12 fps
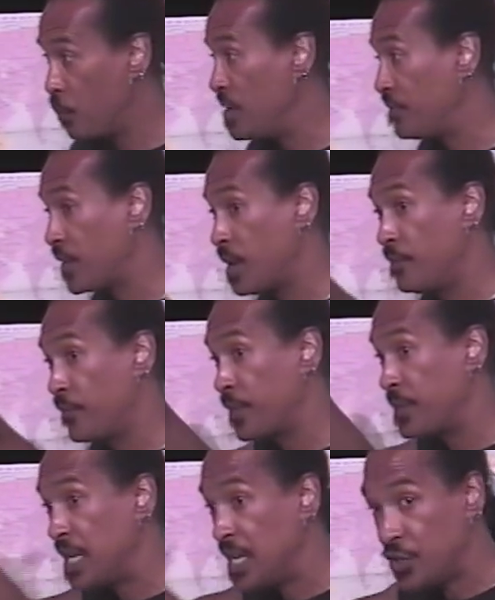We've come
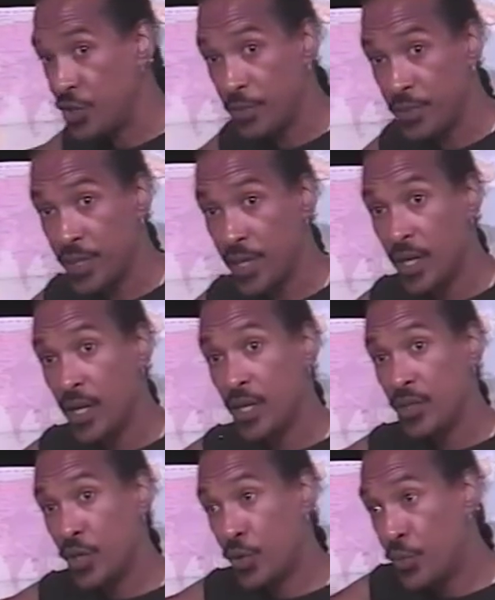from Egypt
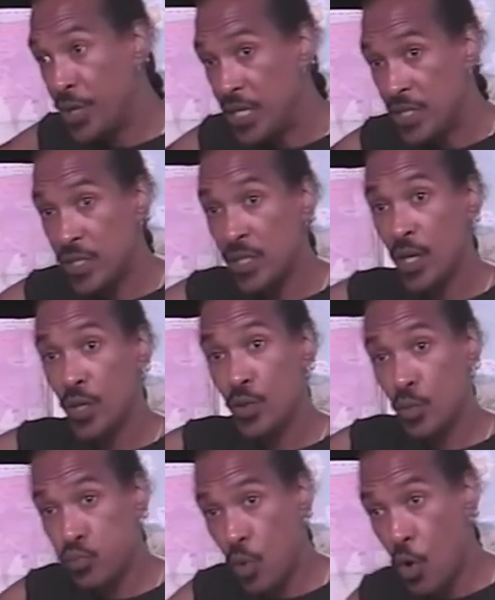to Greece to
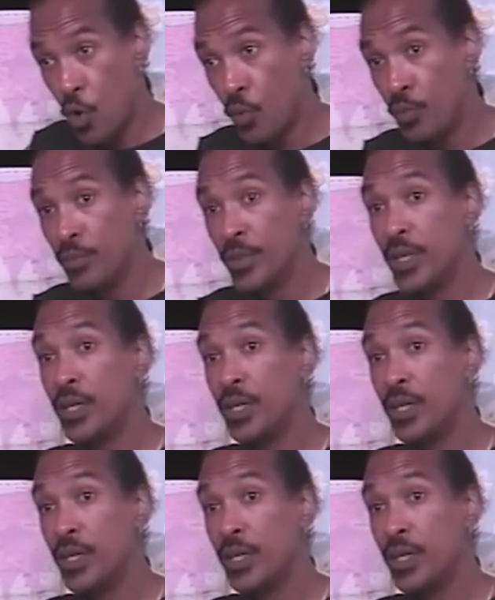Rome